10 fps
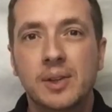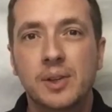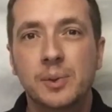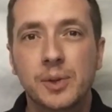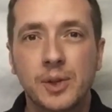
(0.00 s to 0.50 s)

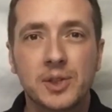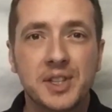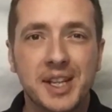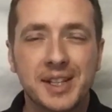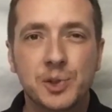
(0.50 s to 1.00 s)
The Ruger
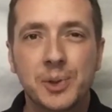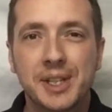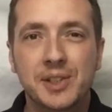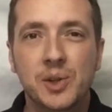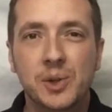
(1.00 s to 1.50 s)

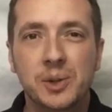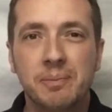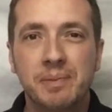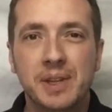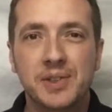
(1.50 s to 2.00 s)
1022
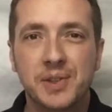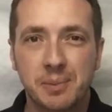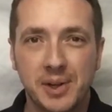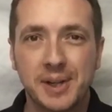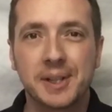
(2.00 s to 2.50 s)
is an
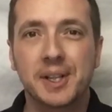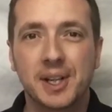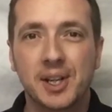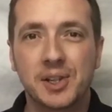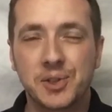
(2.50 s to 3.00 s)
American
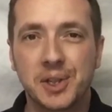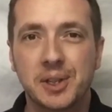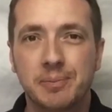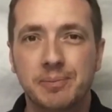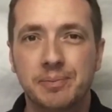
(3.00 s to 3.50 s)
classic.
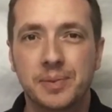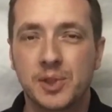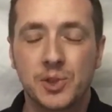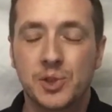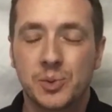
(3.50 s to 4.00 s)

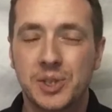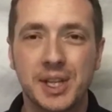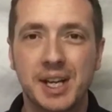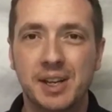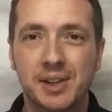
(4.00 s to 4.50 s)
There's no
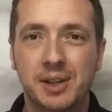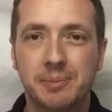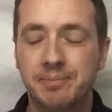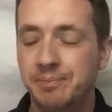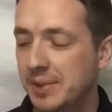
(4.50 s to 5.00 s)
denying that.
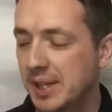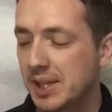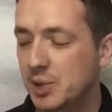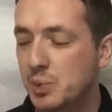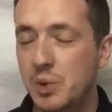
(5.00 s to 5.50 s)

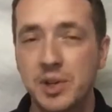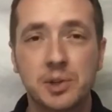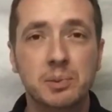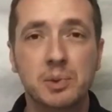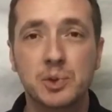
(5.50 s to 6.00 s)
It's one of
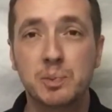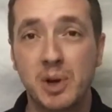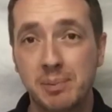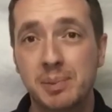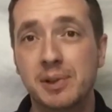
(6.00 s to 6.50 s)
the most
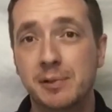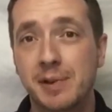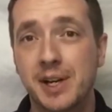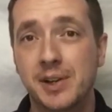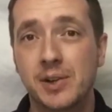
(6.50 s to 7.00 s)
popular
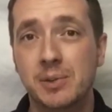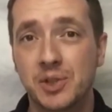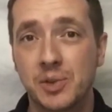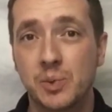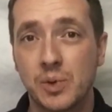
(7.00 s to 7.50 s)
firearms
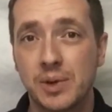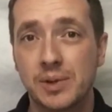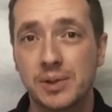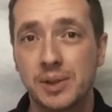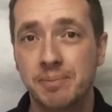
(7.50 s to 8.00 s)
in the
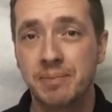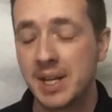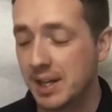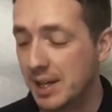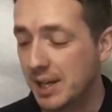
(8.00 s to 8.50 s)
world,
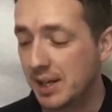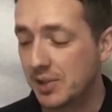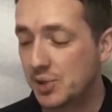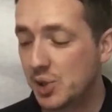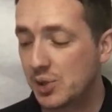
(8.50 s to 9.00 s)
and
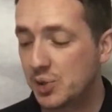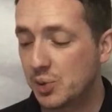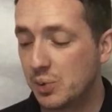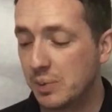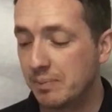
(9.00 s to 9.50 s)
it's
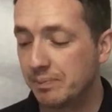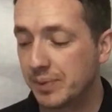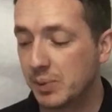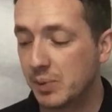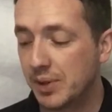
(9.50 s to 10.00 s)
also
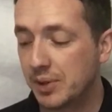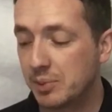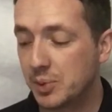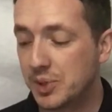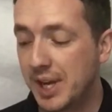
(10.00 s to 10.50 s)
one of the
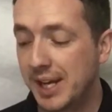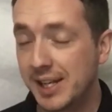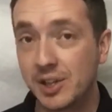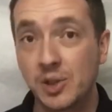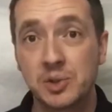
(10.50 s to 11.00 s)
most highly
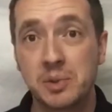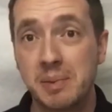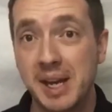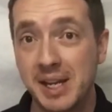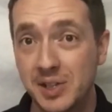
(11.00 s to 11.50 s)

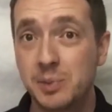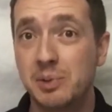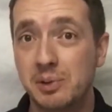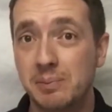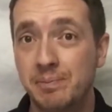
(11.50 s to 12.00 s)

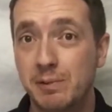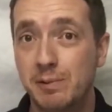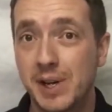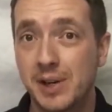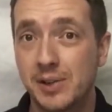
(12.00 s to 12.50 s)
customizable
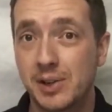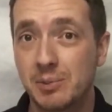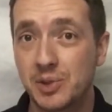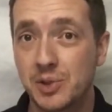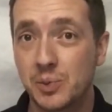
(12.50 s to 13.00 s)

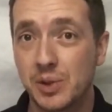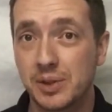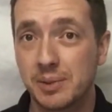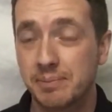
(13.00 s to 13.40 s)
firearms in the world.